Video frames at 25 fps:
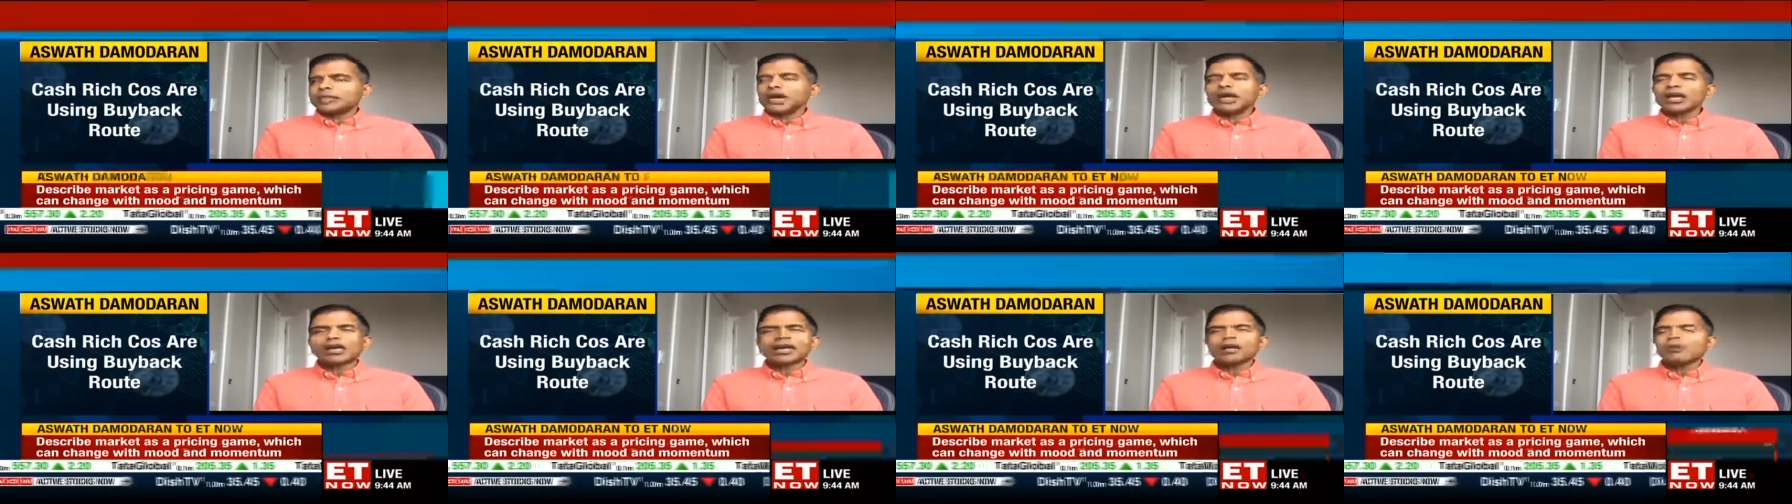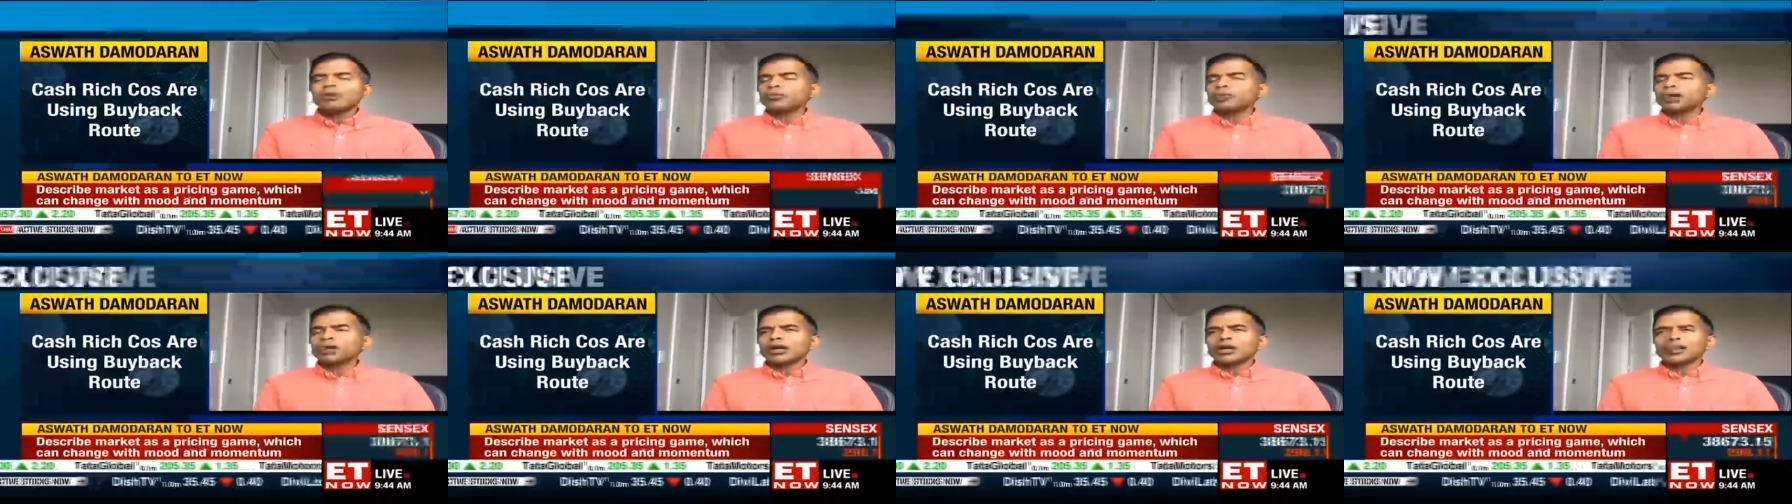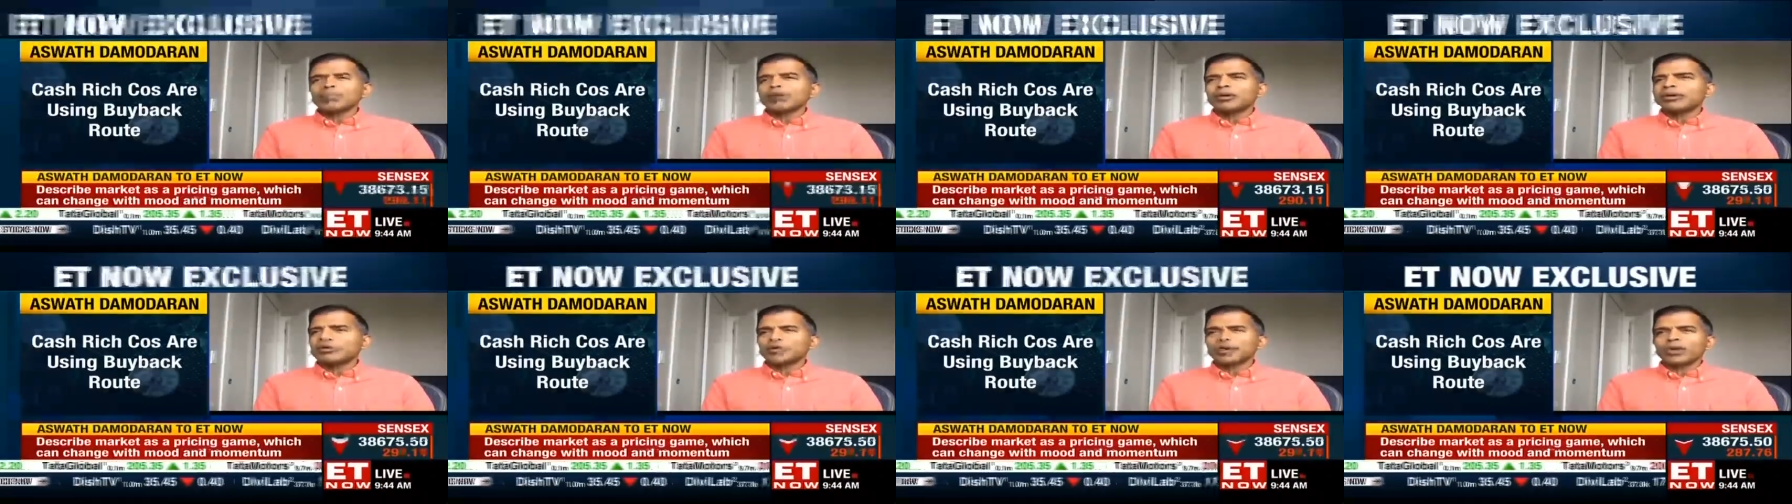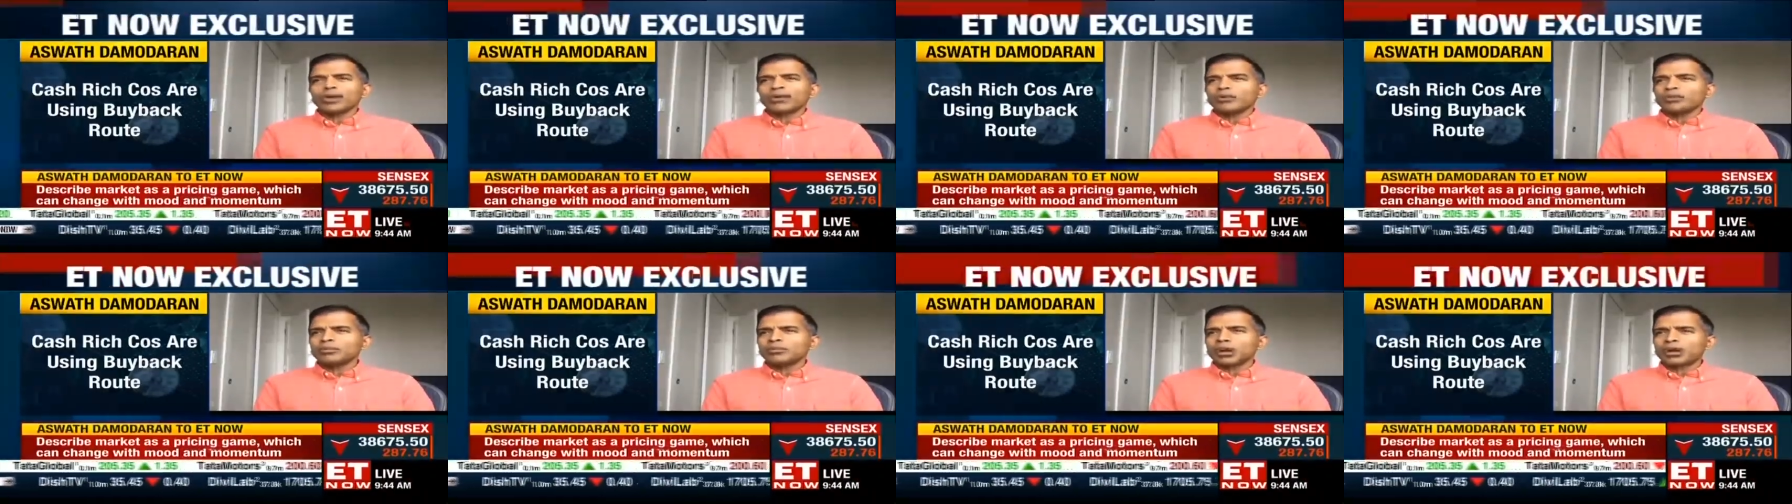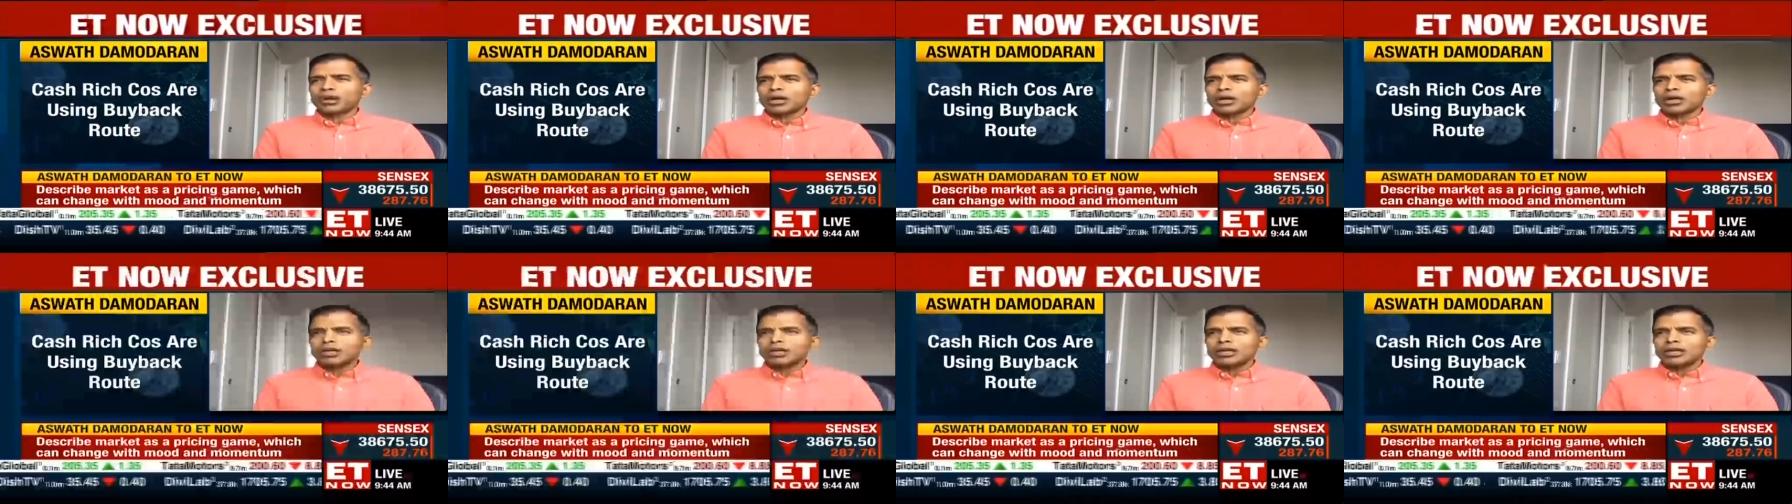I can't worry about where the
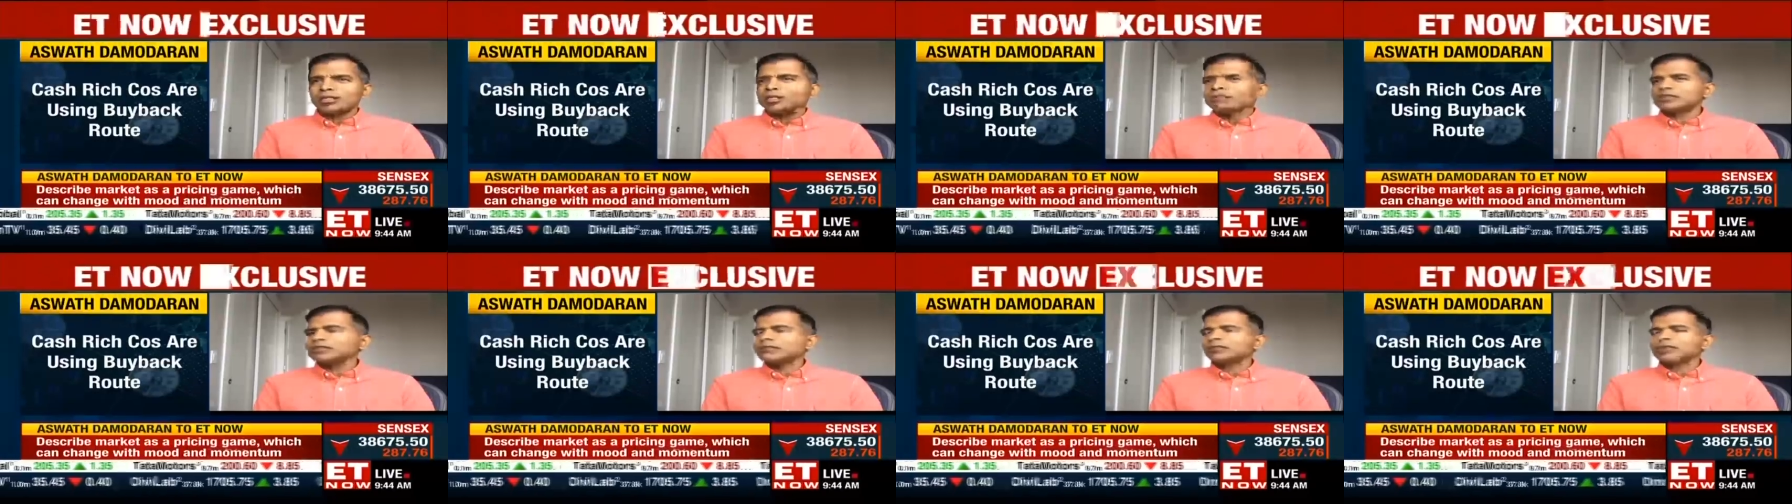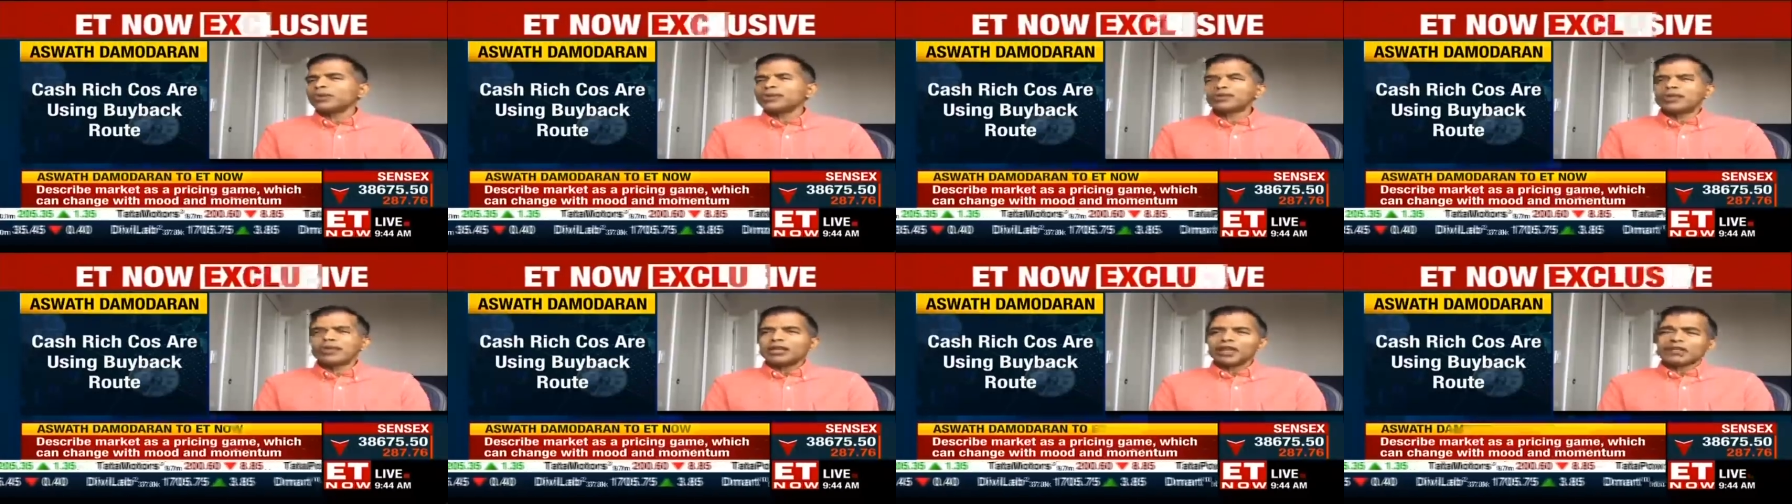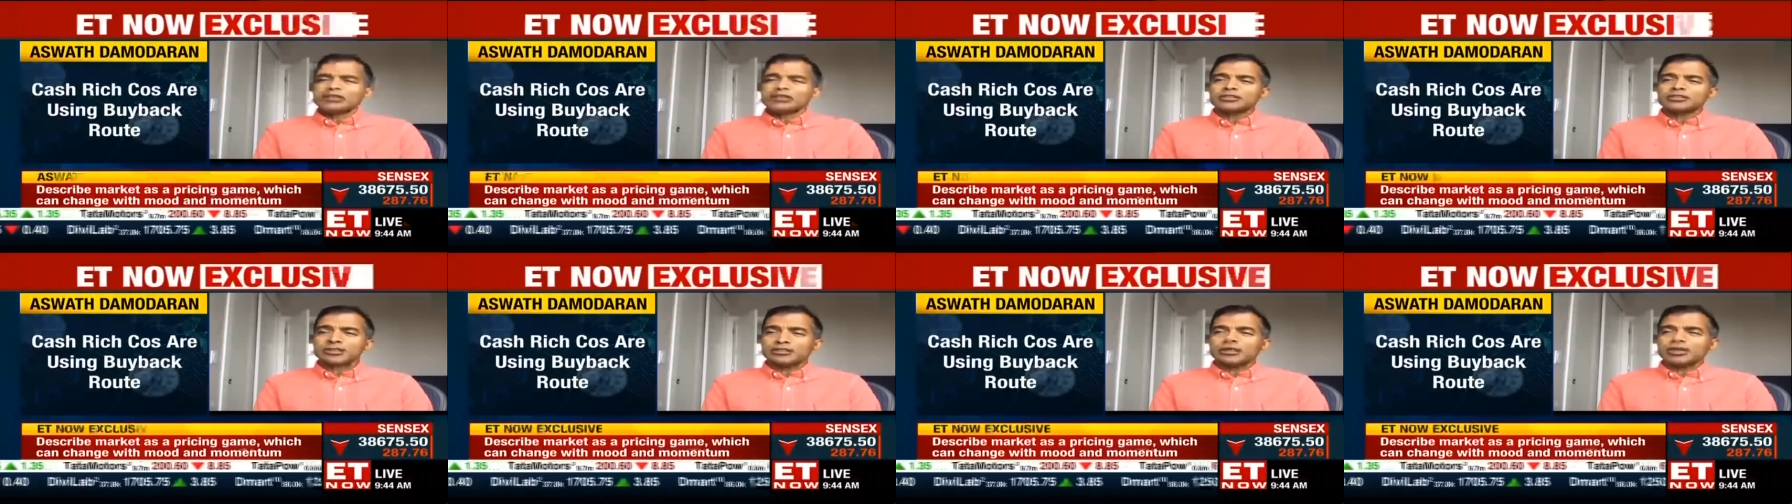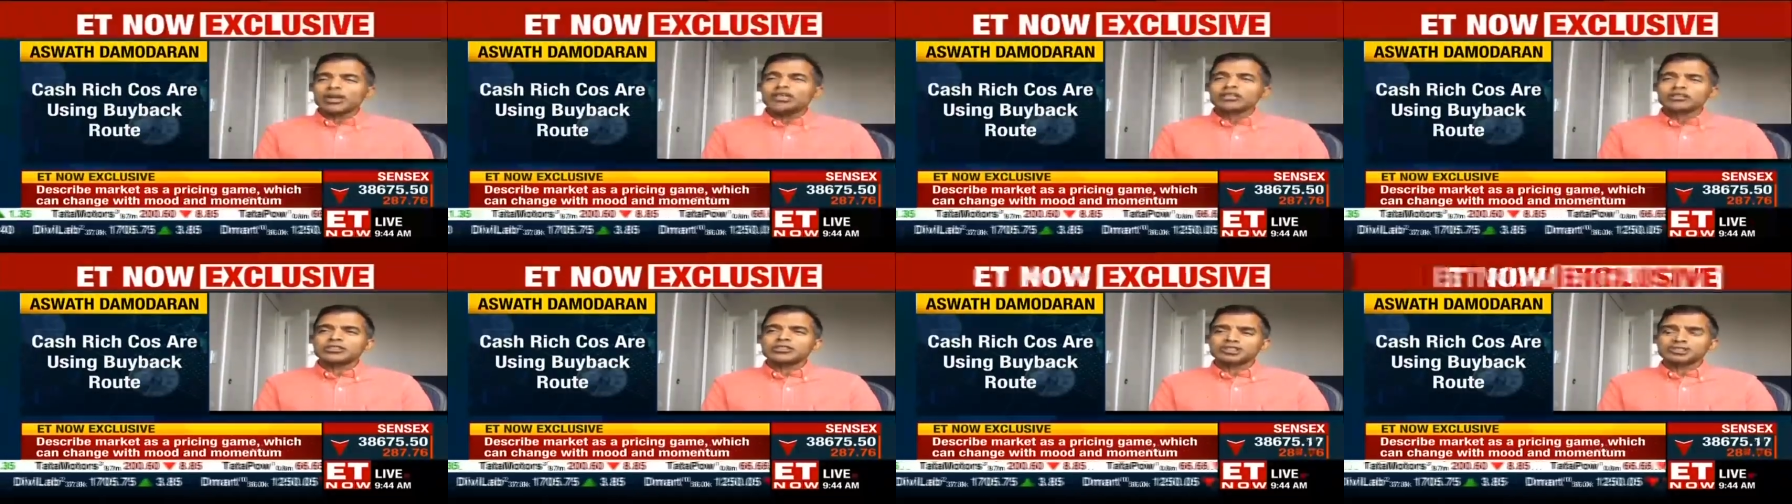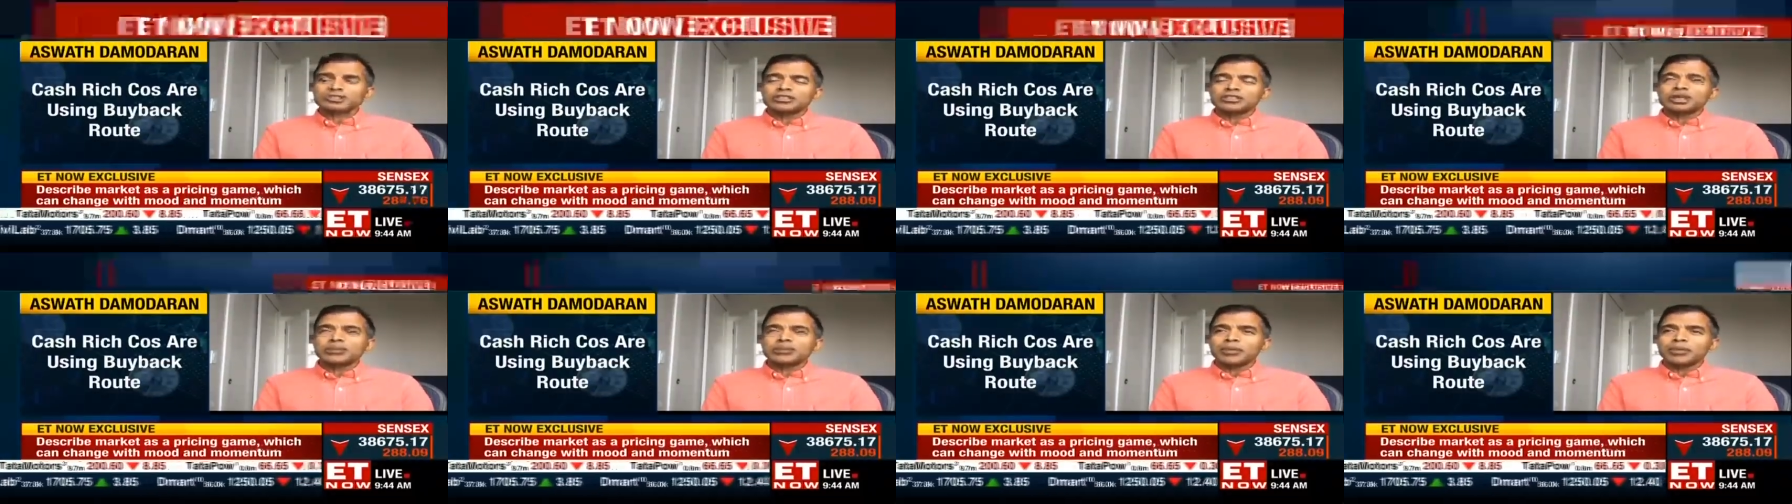market is and when the next correction
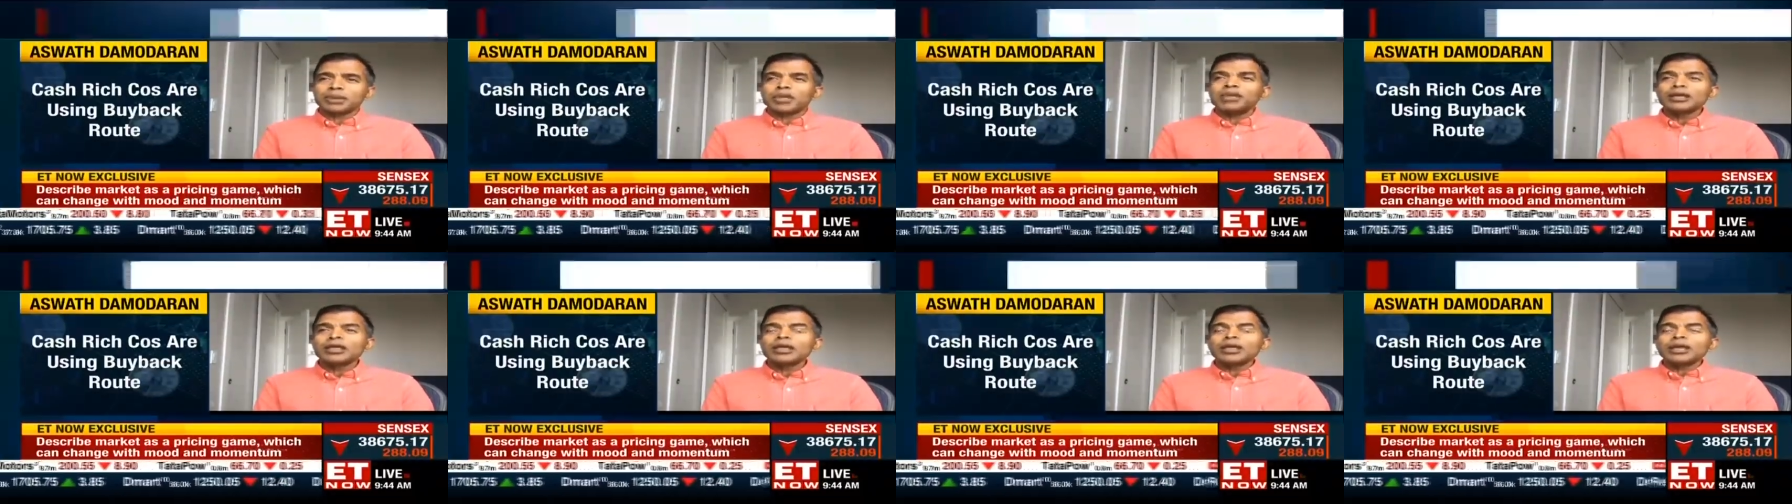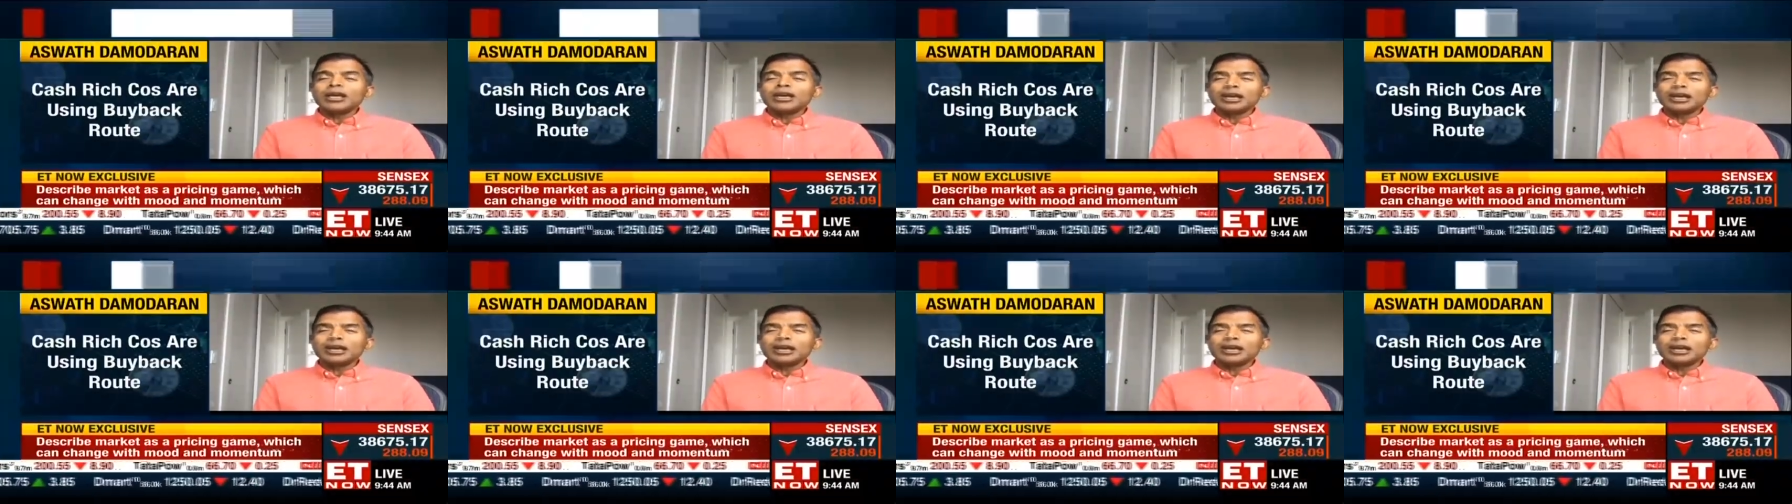is coming